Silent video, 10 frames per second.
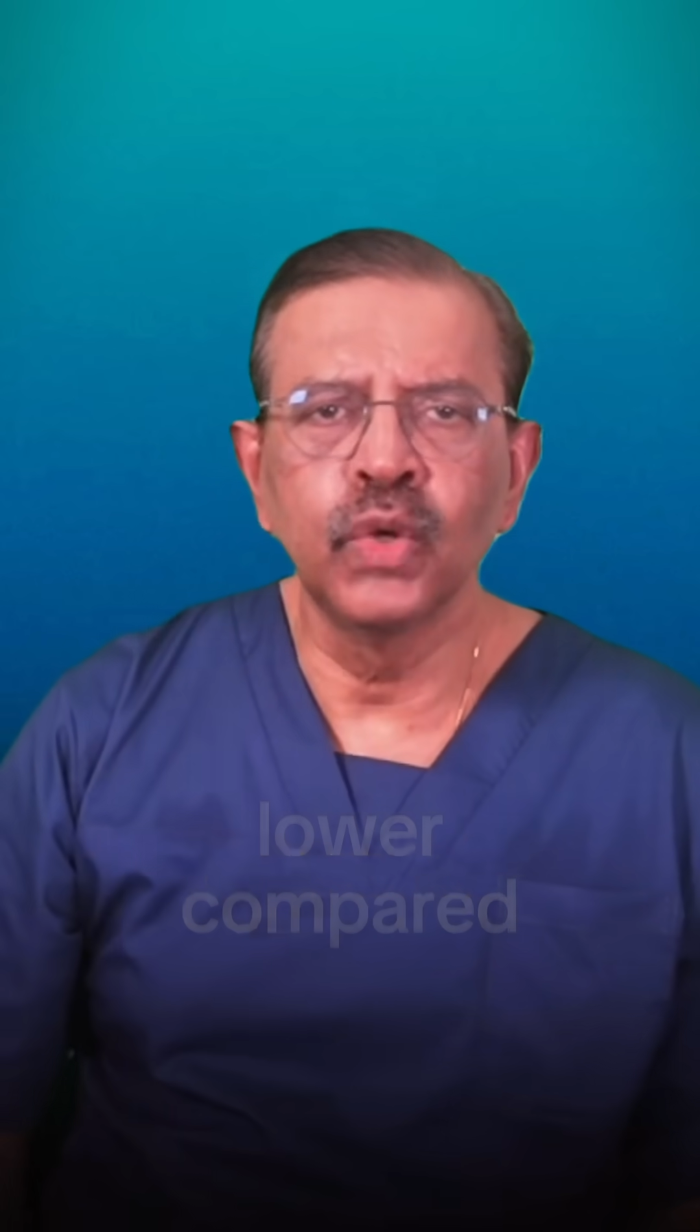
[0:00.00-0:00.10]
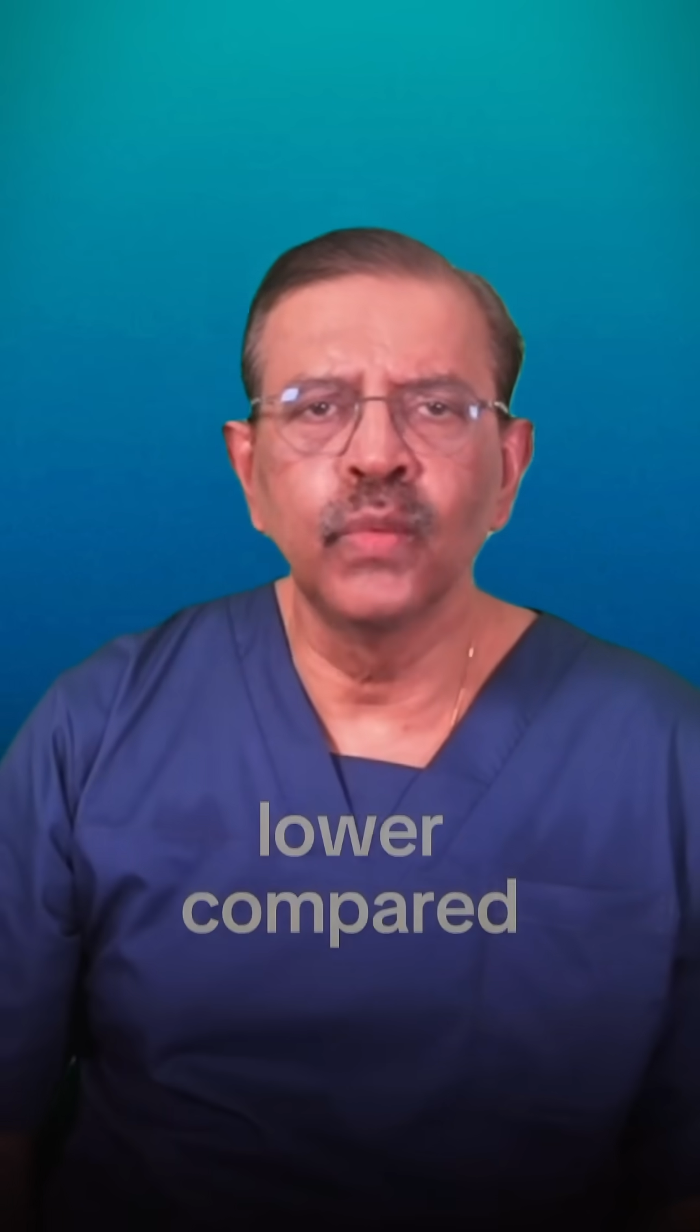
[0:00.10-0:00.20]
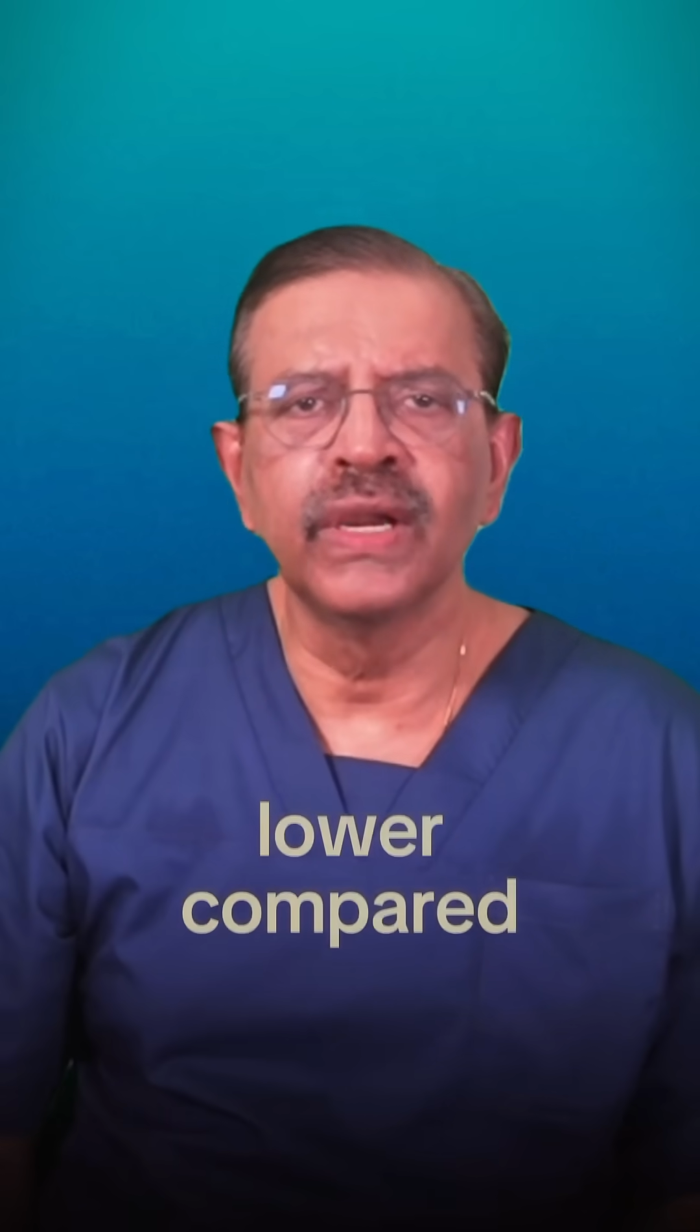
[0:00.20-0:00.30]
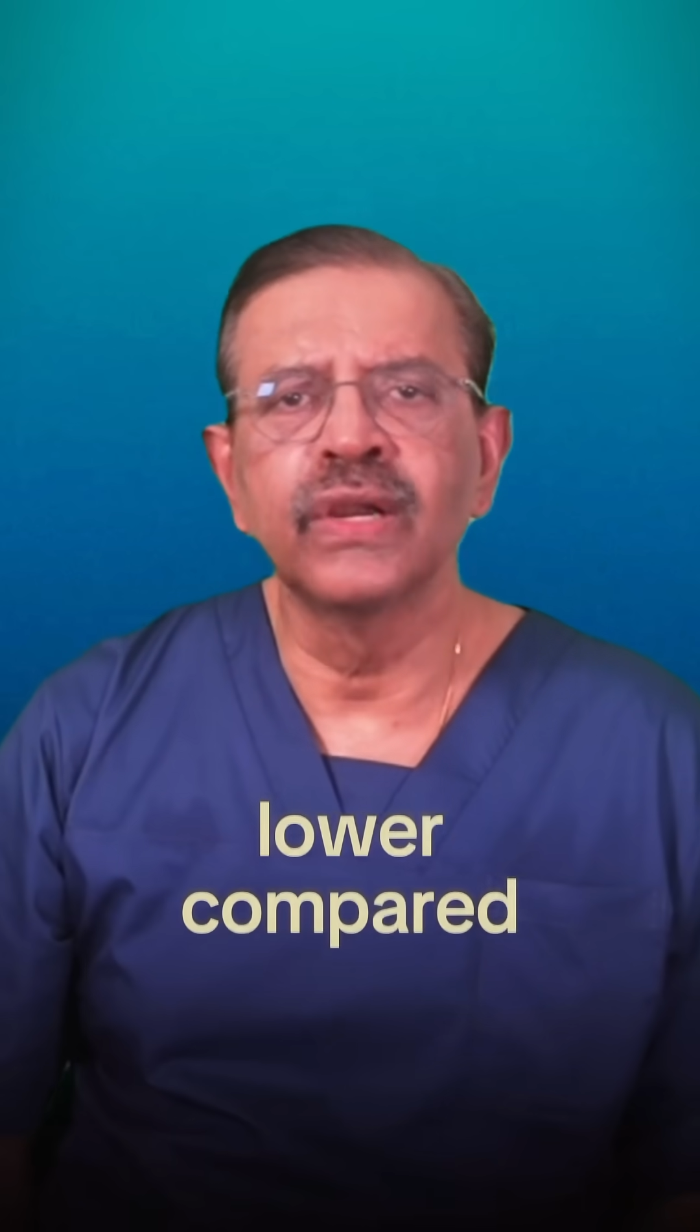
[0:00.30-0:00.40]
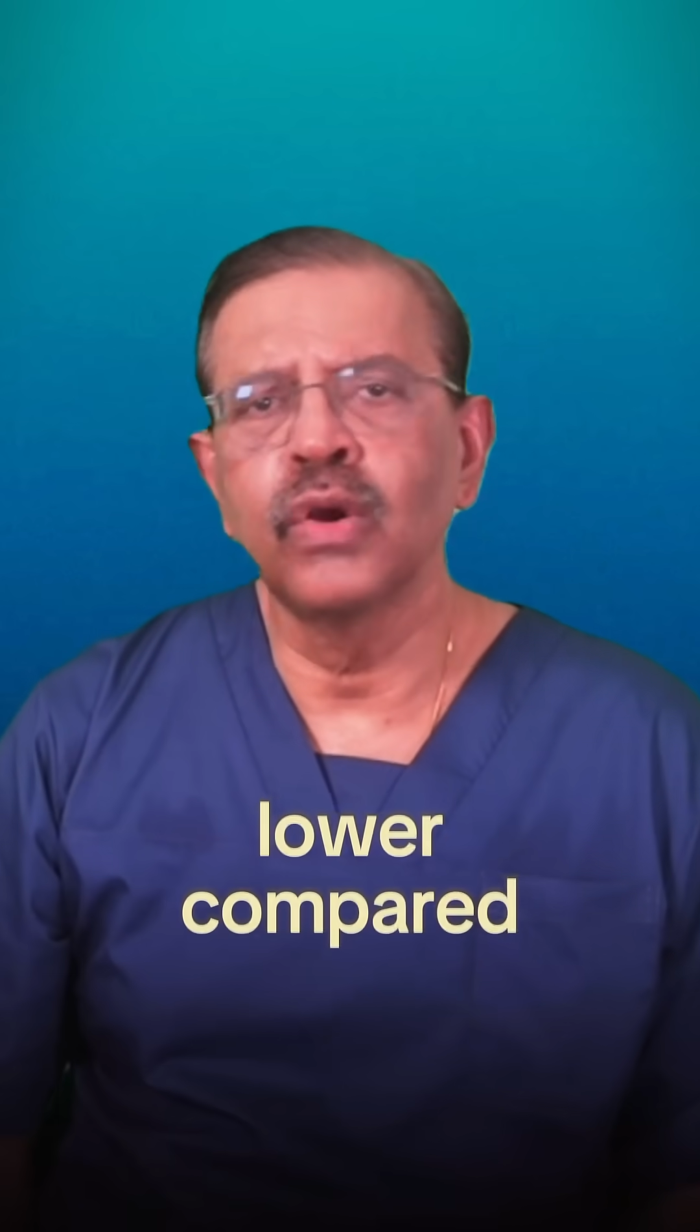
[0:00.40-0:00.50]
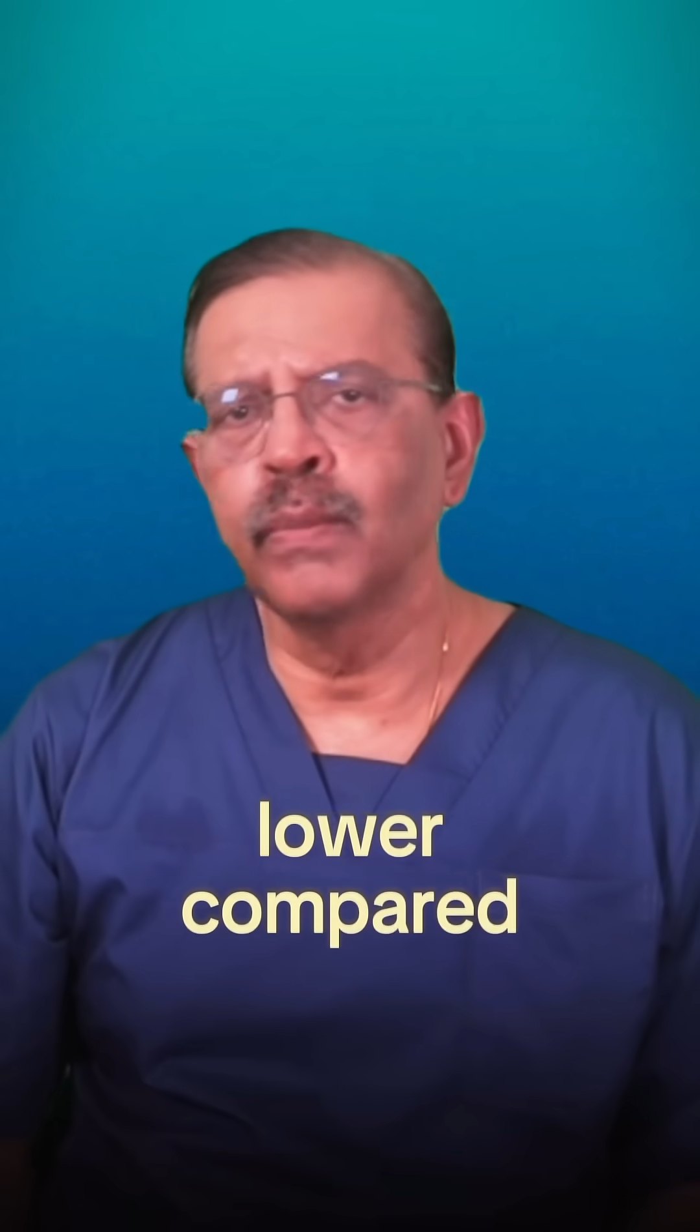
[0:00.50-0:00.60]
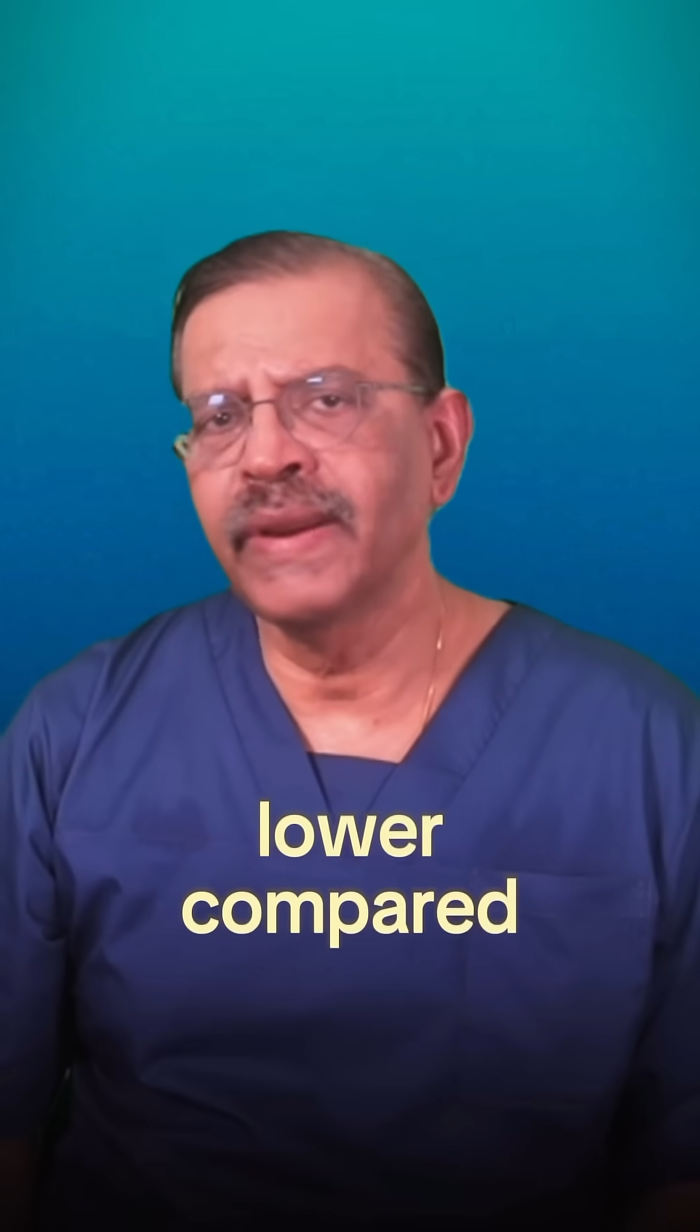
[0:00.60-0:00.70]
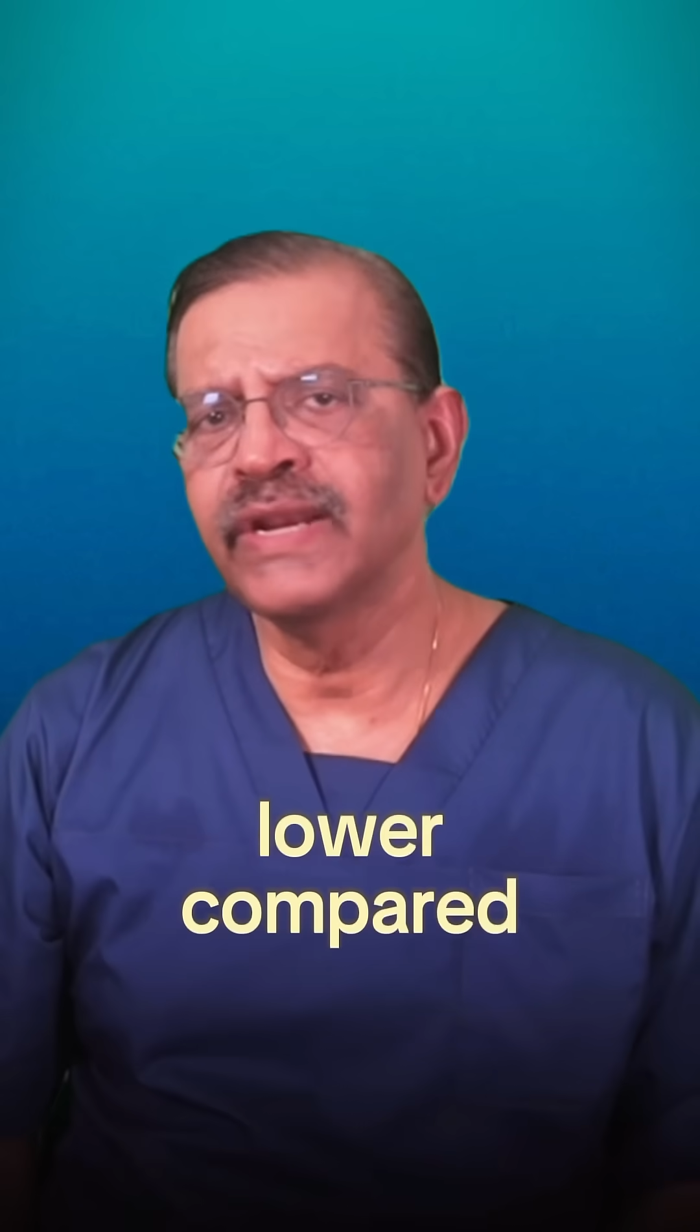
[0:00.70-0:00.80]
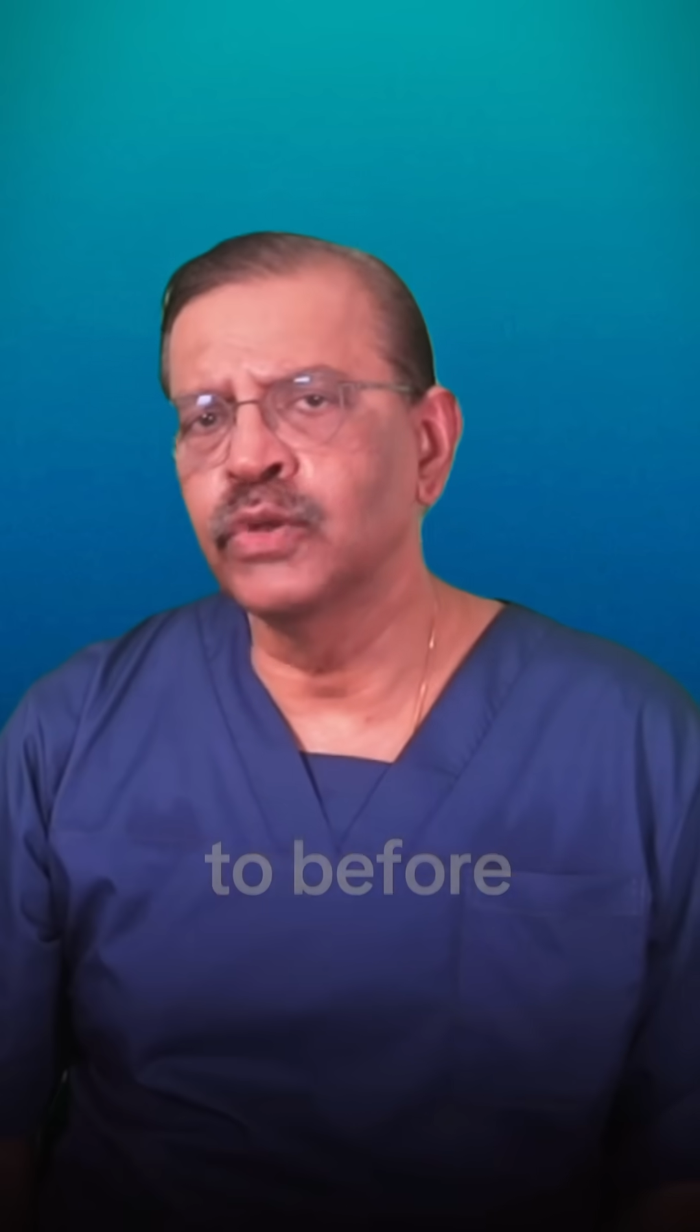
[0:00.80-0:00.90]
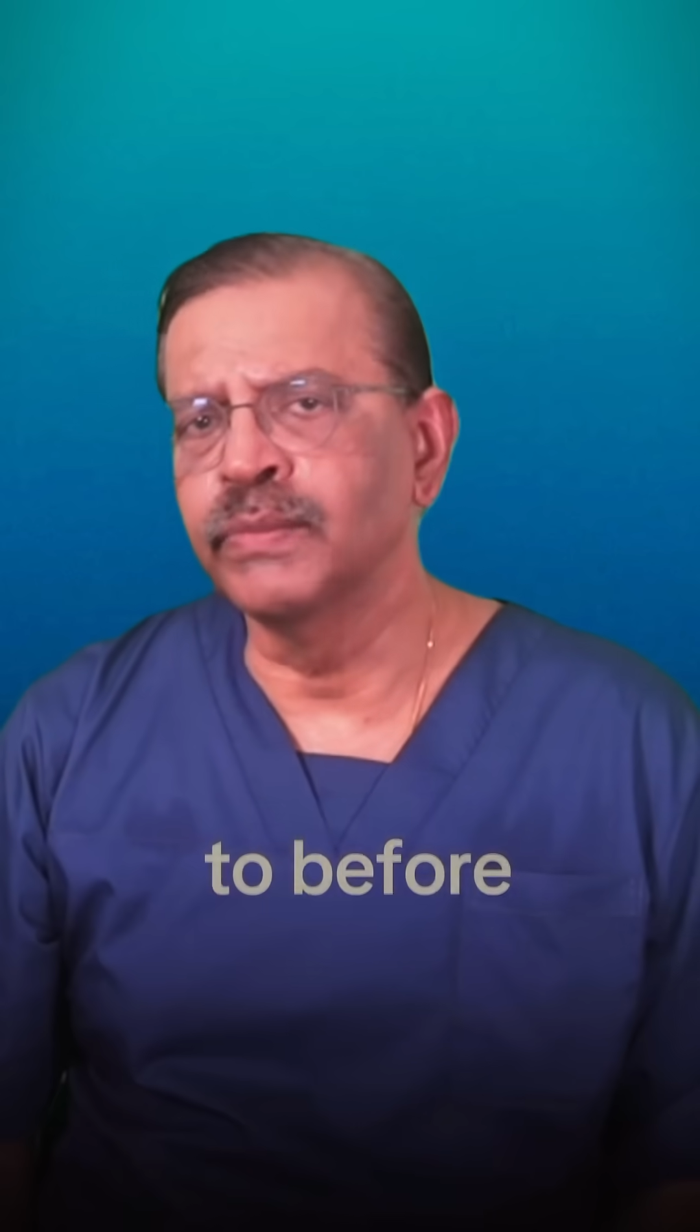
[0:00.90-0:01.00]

lower compared